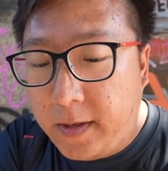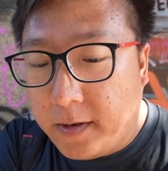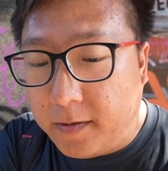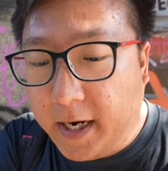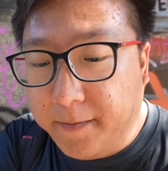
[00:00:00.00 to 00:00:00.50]

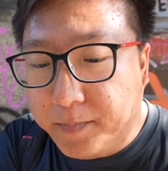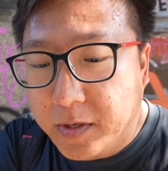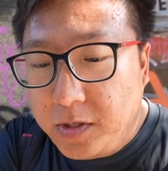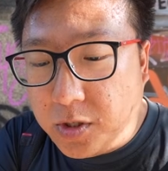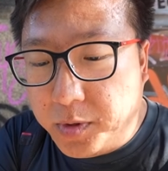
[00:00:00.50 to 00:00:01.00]
Alright,
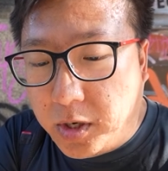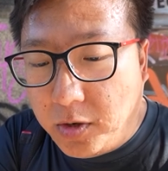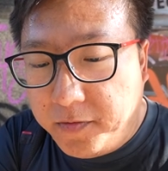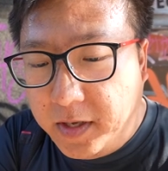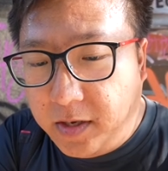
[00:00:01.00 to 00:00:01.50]
so we got
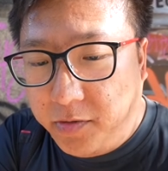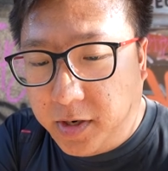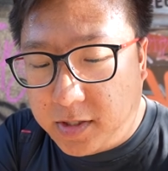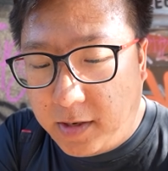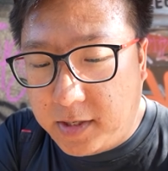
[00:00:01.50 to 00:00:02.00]
over here
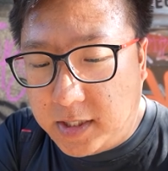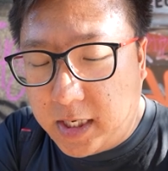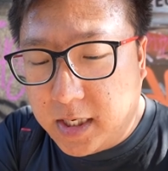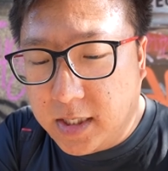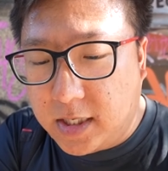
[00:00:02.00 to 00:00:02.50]
some of the
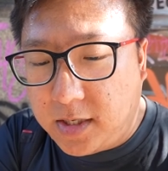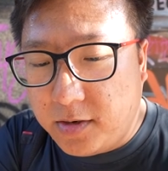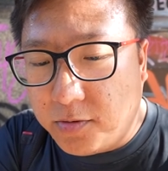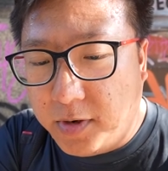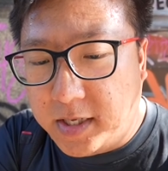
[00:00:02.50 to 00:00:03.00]
stickers and some
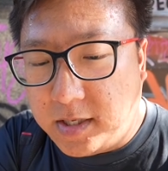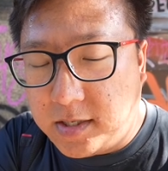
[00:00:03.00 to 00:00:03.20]
of the raids.